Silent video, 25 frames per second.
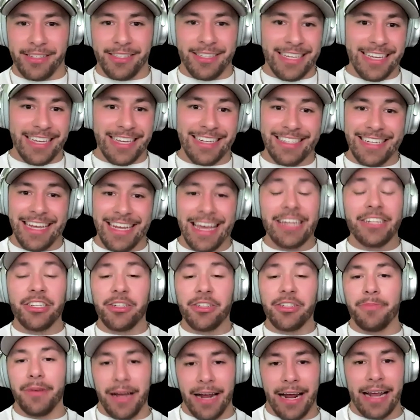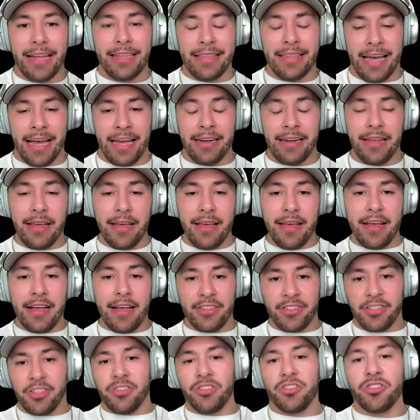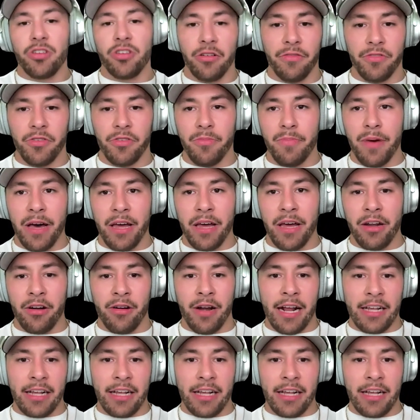The intention behind that is going to serve you better